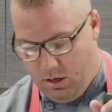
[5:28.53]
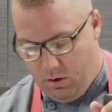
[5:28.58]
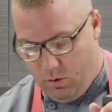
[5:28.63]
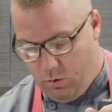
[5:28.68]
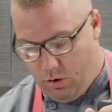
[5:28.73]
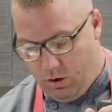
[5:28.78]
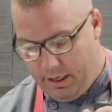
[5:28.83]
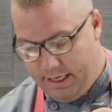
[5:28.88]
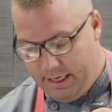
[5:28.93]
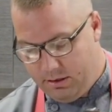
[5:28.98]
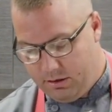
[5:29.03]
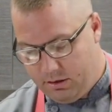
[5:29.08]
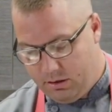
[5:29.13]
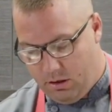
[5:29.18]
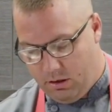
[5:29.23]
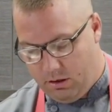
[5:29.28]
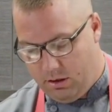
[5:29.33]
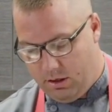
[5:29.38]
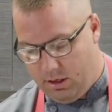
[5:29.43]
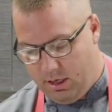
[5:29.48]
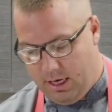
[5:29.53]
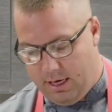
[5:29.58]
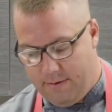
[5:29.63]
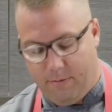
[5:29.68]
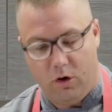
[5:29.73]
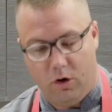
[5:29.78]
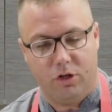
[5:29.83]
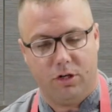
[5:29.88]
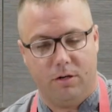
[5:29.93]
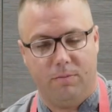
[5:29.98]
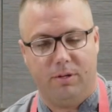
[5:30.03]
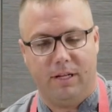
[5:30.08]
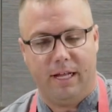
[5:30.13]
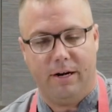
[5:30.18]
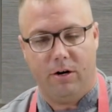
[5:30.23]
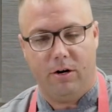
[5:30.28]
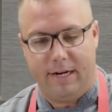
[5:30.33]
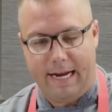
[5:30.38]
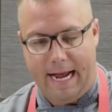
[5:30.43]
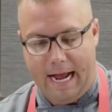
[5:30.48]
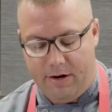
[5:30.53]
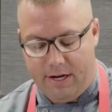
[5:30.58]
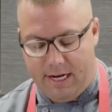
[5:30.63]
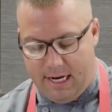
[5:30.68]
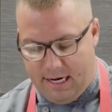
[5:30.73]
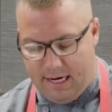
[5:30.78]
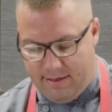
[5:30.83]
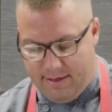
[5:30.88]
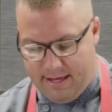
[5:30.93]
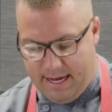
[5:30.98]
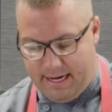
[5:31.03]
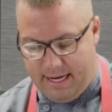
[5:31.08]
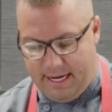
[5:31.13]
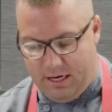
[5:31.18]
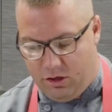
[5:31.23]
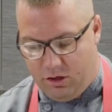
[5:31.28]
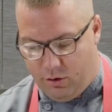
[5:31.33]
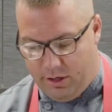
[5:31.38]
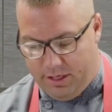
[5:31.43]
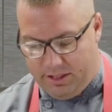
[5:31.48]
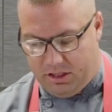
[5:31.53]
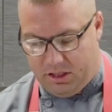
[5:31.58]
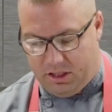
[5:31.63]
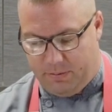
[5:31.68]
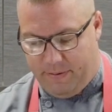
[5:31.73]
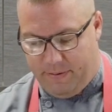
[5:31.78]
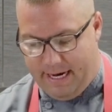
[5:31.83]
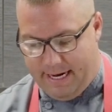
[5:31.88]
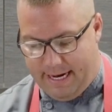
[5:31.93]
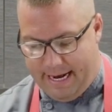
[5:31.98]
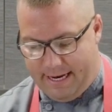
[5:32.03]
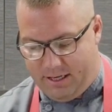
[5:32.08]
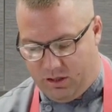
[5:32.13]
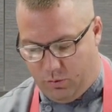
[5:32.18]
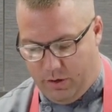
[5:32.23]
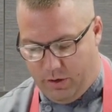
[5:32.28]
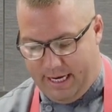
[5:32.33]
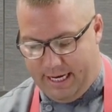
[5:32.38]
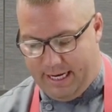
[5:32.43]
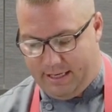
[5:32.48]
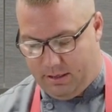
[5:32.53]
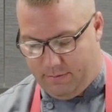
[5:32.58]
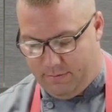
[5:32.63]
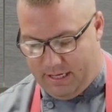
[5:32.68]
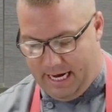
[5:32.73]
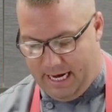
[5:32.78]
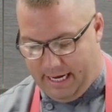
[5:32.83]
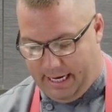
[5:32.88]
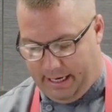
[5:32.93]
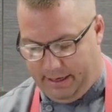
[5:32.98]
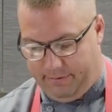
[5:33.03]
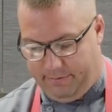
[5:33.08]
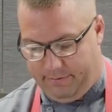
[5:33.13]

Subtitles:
We'll insert the immersion blender down in and then increase the speed as we get to blending.